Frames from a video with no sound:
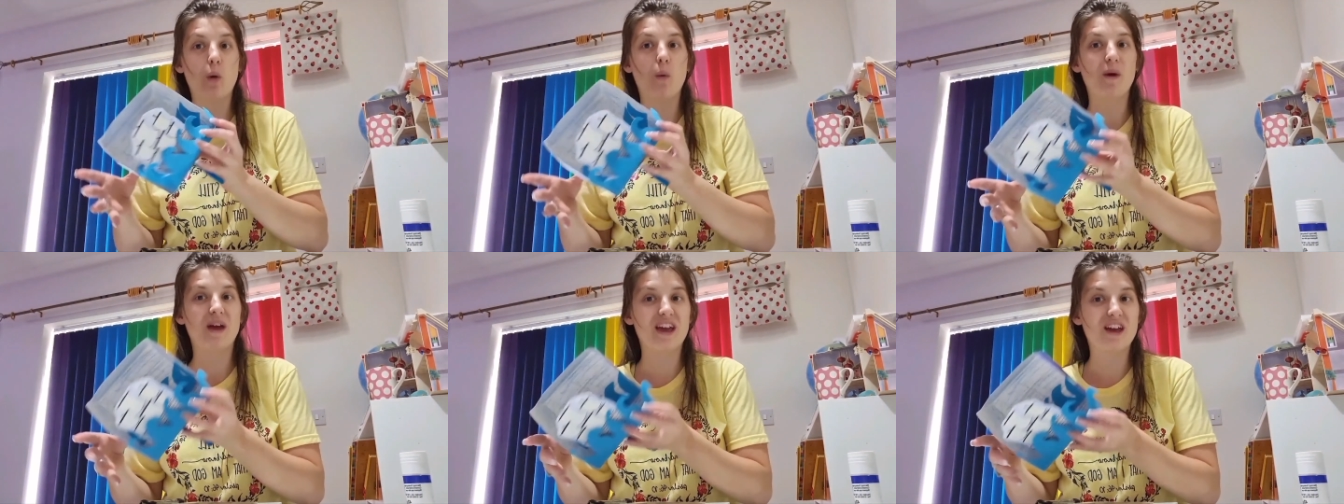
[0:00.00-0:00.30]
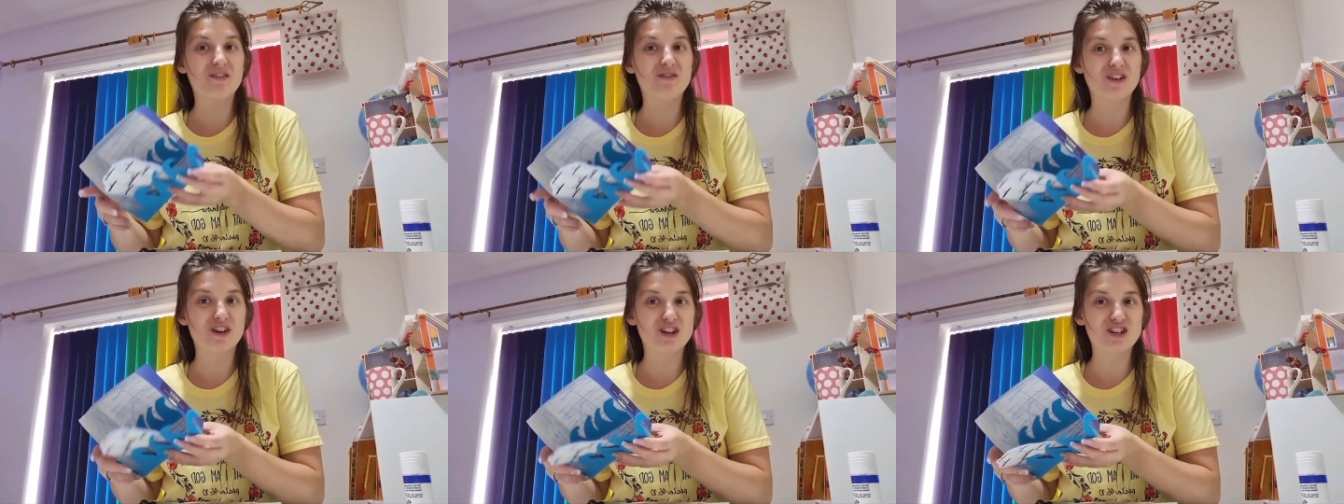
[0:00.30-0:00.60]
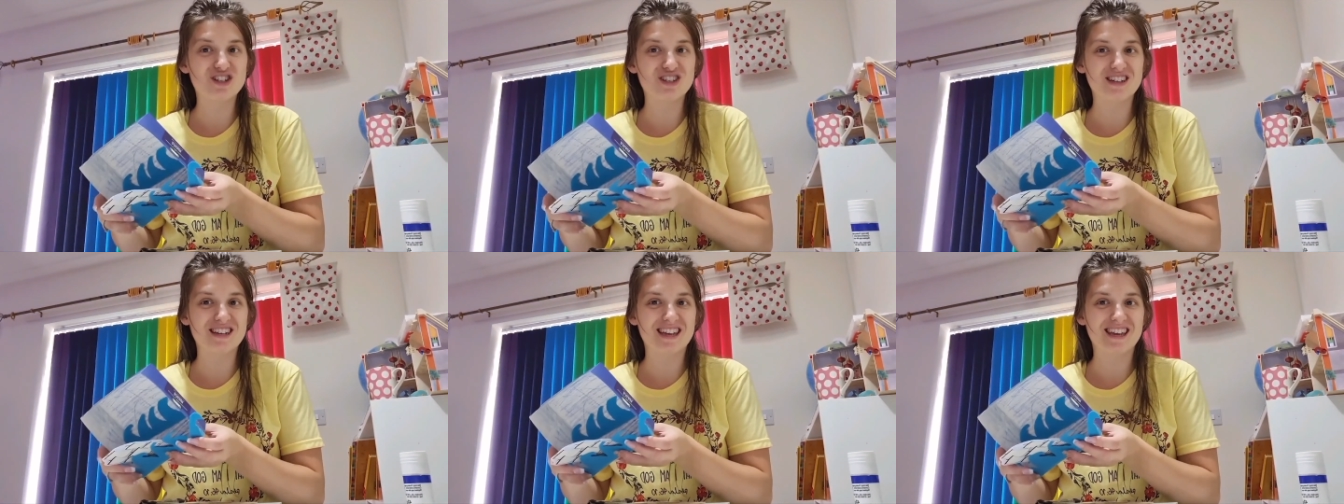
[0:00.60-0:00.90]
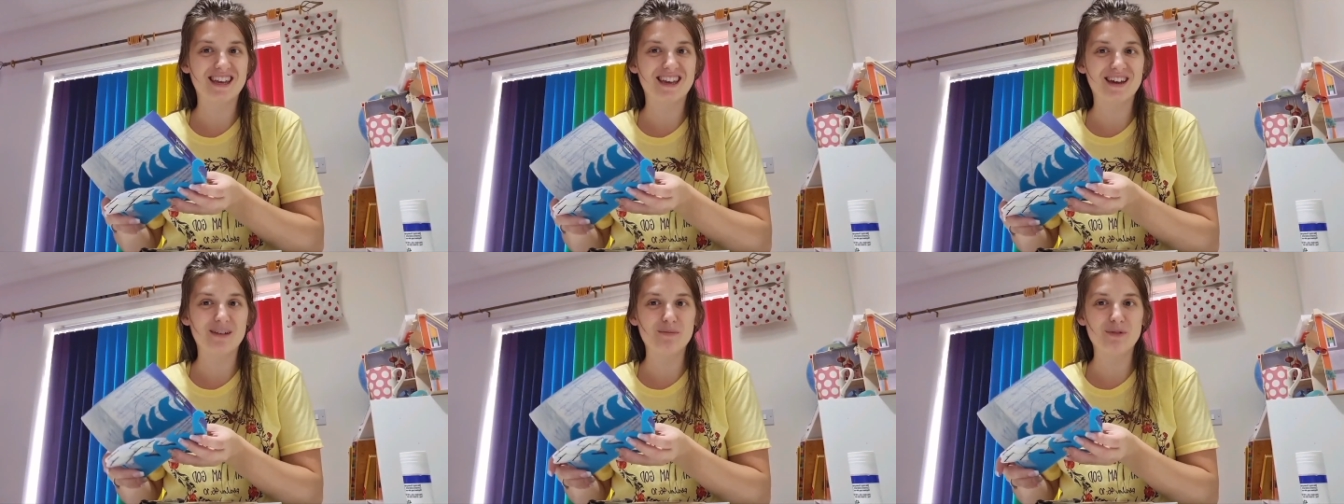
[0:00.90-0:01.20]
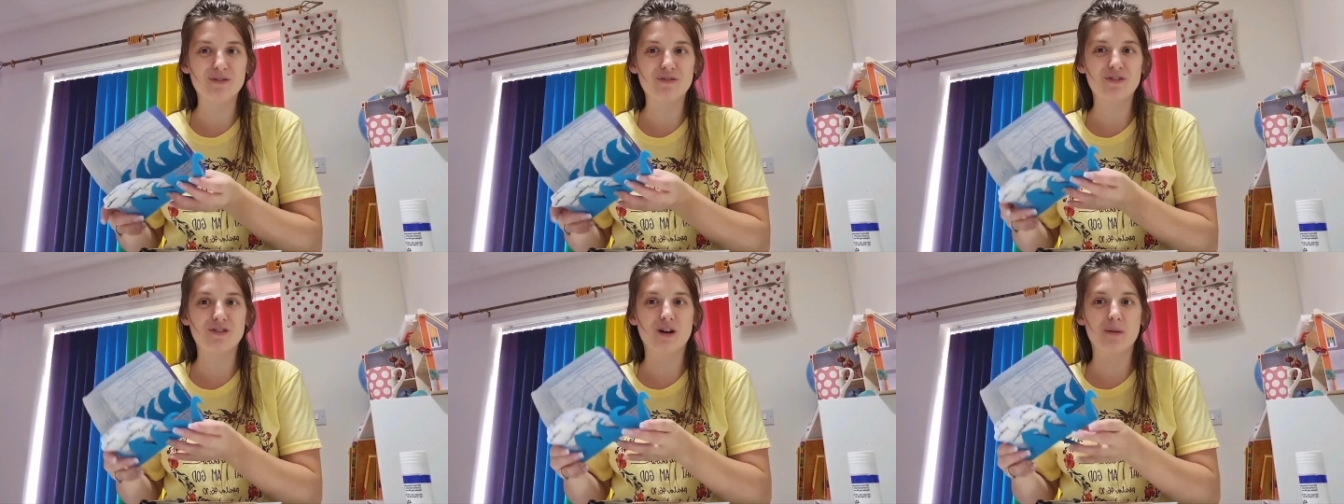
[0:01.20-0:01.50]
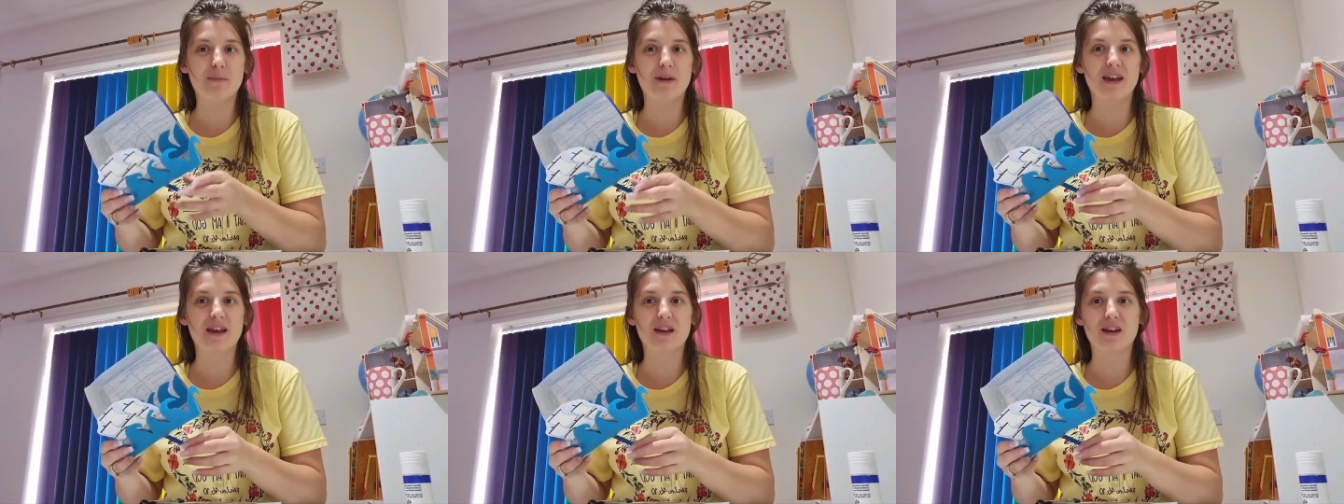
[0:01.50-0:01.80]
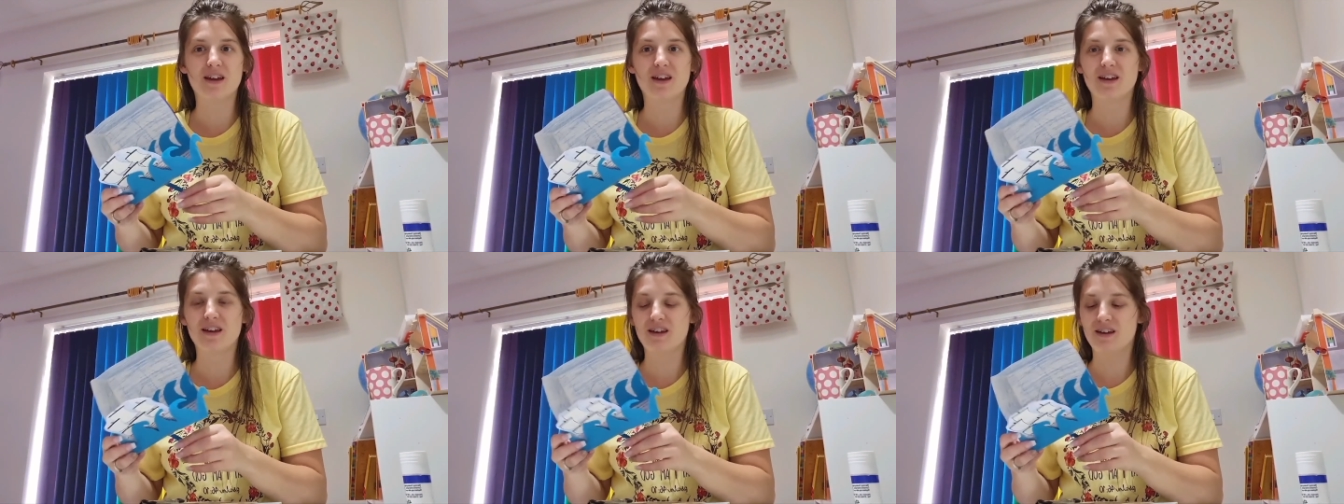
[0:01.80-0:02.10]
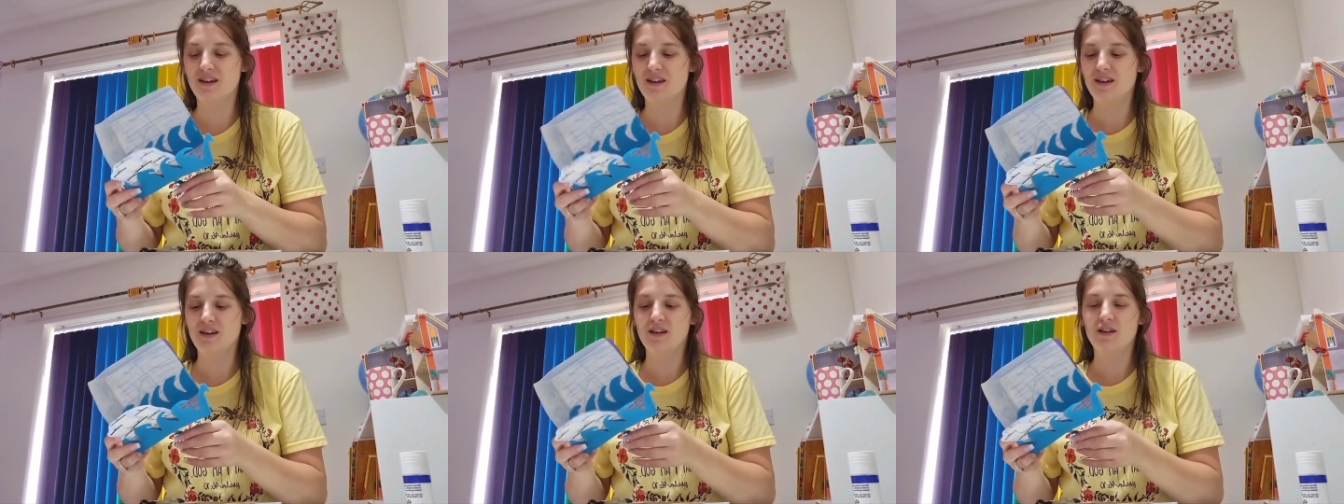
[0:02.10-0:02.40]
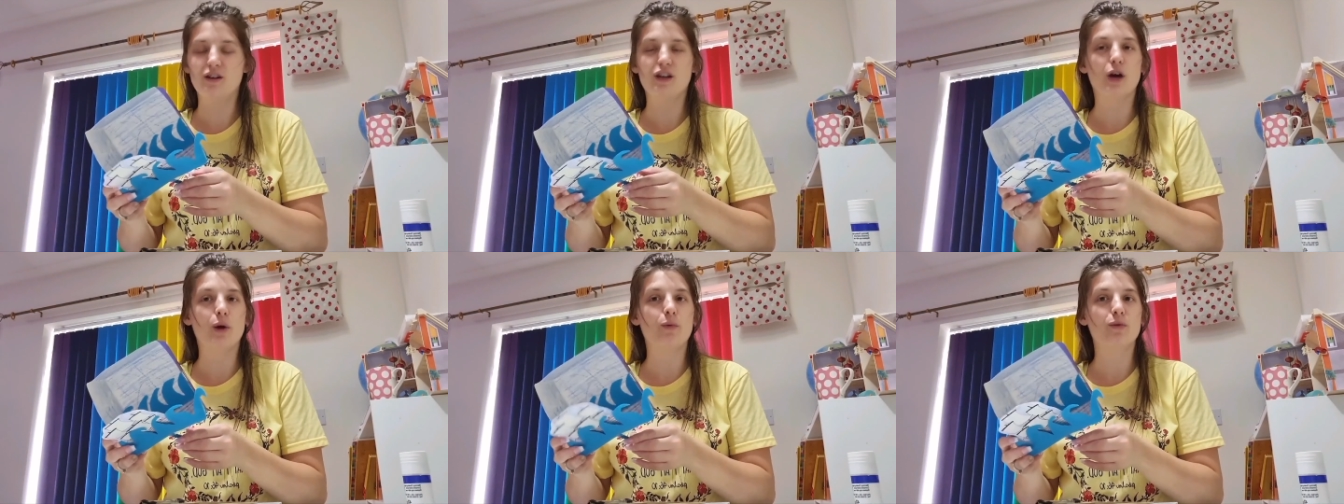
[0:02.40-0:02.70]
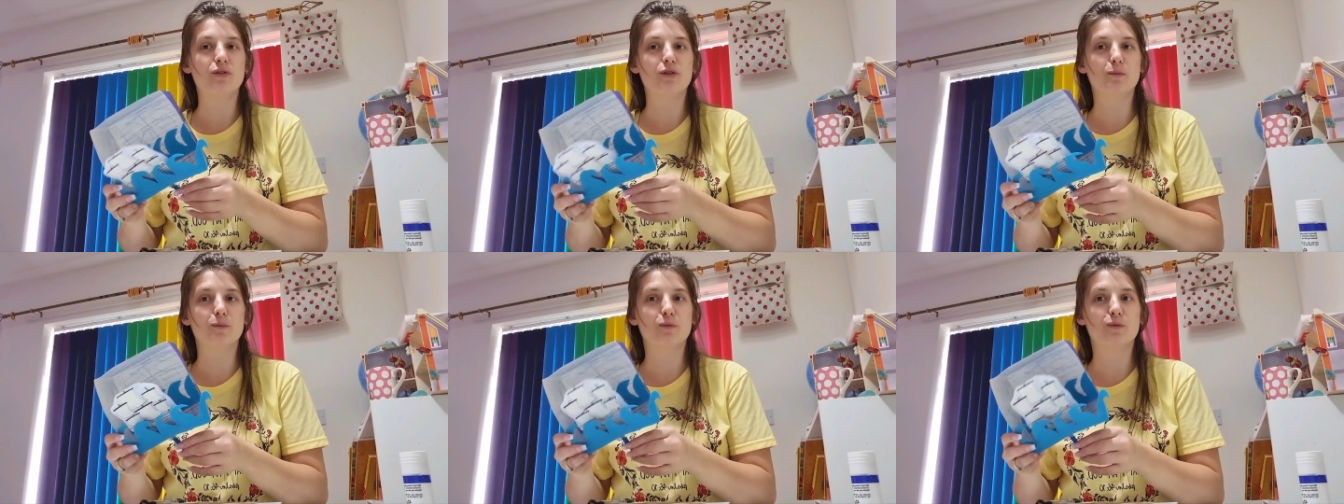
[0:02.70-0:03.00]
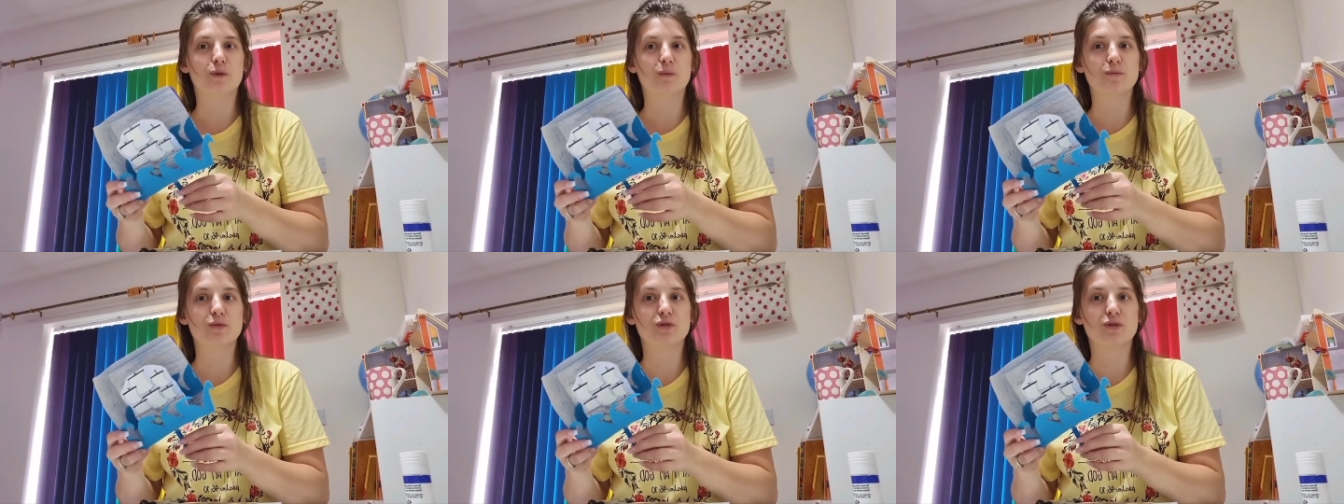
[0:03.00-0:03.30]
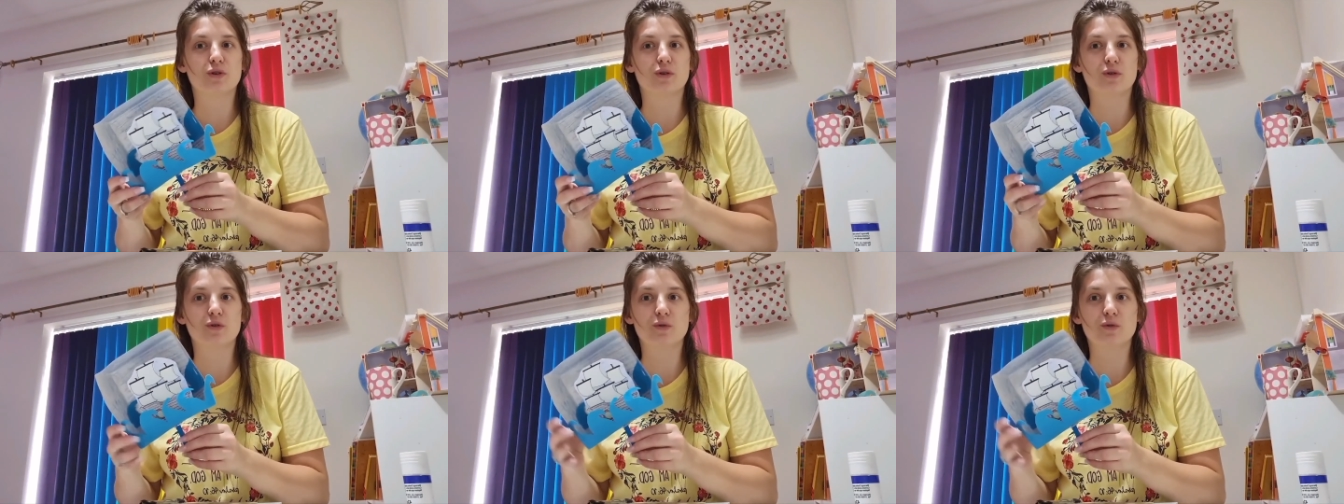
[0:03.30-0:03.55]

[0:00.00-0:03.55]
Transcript: version here before I pick Noah up from school,